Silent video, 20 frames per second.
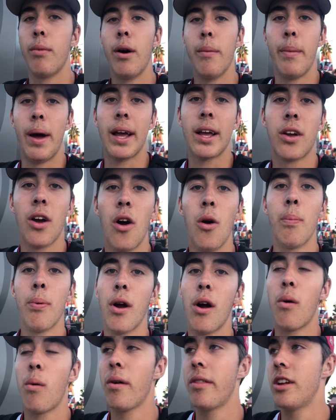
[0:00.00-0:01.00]
but my
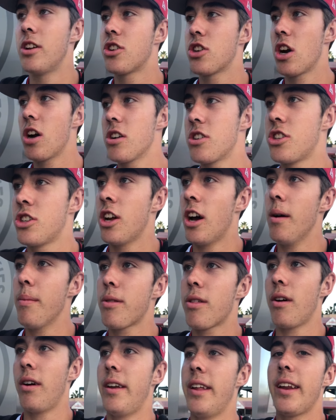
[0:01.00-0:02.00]
GoPro wasn't charged
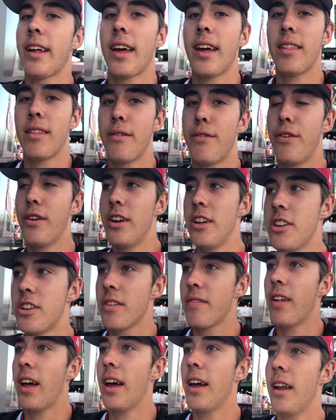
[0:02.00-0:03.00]
up, so I didn't get the
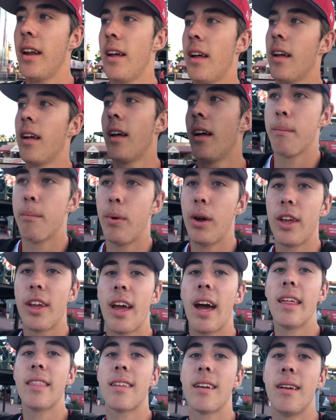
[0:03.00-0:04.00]
footage of that. But you
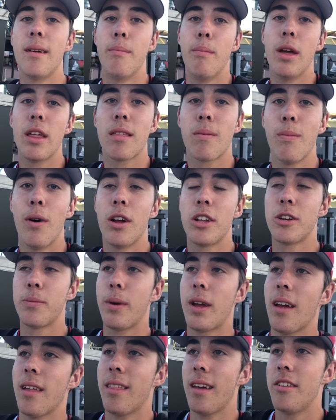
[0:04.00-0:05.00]
guys didn't miss much
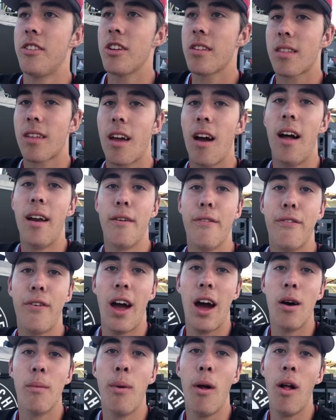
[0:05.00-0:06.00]
because I just caught a
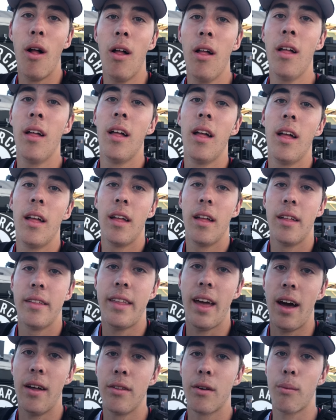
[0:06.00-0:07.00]
foul ball
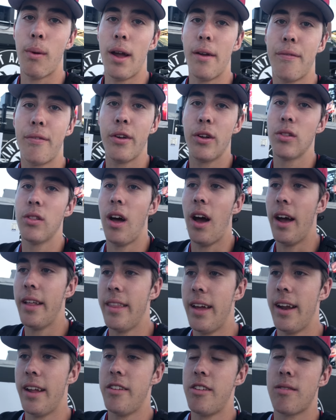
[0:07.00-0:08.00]
down the right field
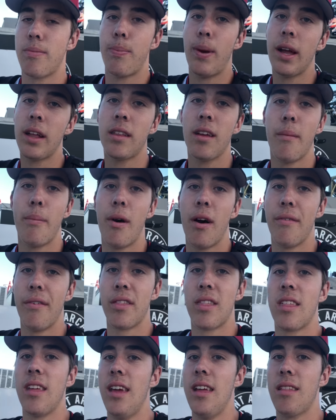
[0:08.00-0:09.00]
line that I just picked up off
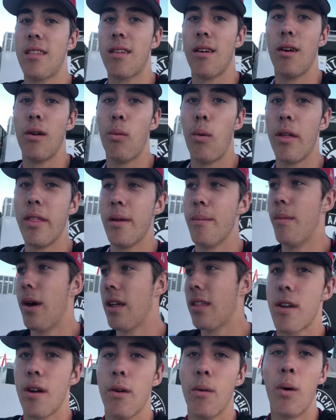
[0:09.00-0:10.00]
a seat, so it wasn't
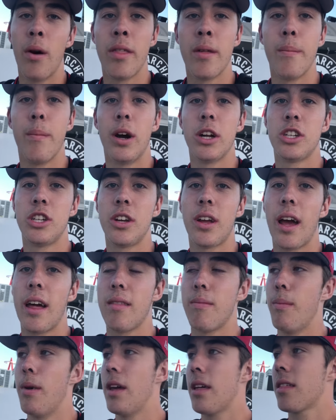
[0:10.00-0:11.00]
So it wasn't much you
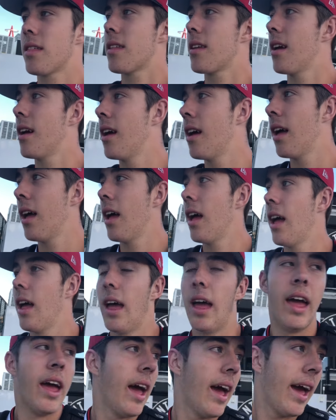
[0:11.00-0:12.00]
guys missed.
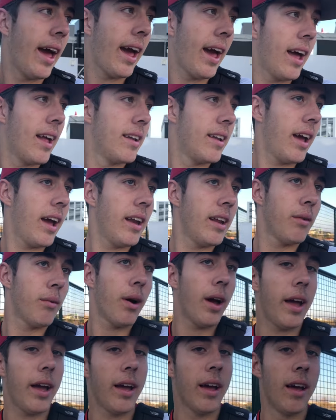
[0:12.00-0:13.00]
And
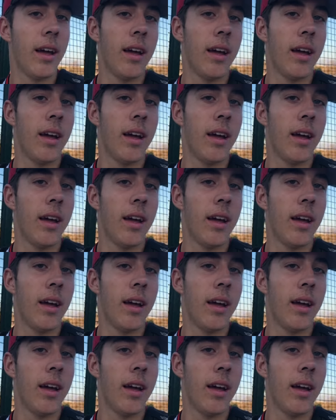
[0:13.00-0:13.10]
anyway,